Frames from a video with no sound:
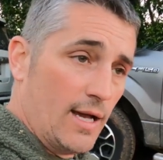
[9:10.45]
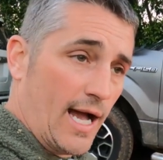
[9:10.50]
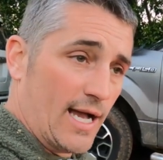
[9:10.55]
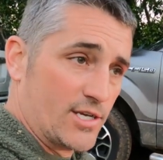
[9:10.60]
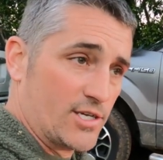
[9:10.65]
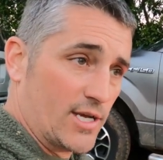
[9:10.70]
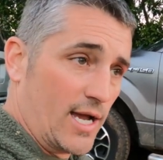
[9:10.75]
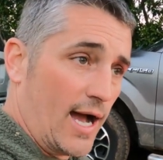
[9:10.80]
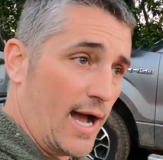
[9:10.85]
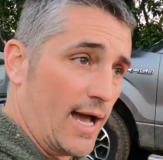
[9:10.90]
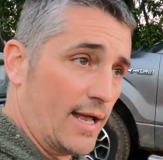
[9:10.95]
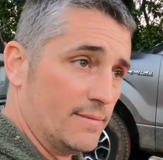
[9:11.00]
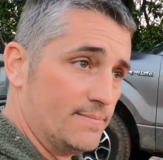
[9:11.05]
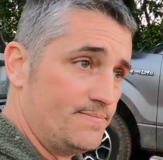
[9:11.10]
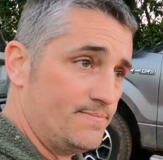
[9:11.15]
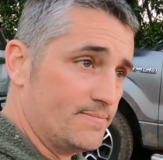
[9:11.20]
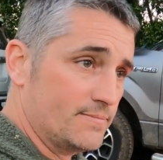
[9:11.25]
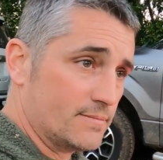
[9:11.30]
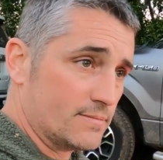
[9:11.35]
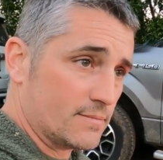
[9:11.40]
I shot
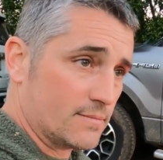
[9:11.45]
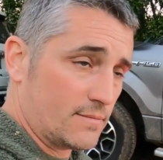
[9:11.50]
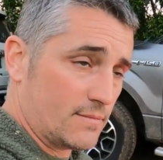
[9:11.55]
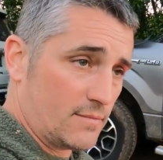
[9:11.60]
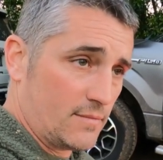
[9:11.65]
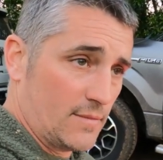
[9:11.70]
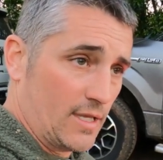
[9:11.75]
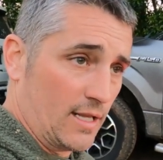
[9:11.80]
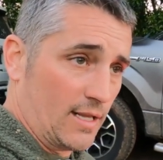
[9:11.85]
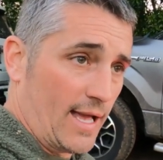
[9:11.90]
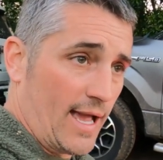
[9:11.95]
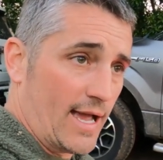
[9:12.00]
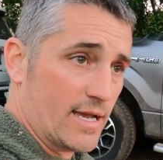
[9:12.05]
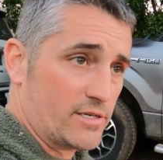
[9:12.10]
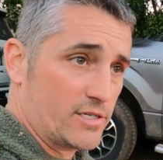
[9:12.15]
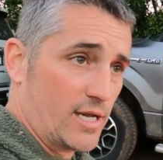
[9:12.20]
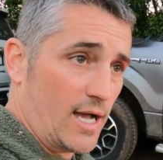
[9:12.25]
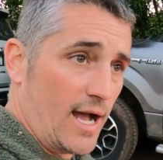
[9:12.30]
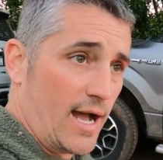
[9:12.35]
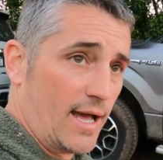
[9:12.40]
the
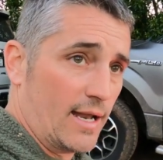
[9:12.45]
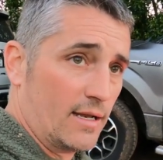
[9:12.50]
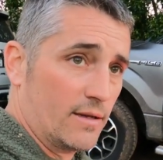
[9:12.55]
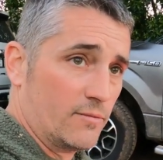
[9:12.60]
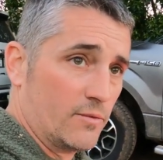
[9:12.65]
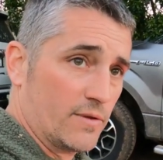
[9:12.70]
last shot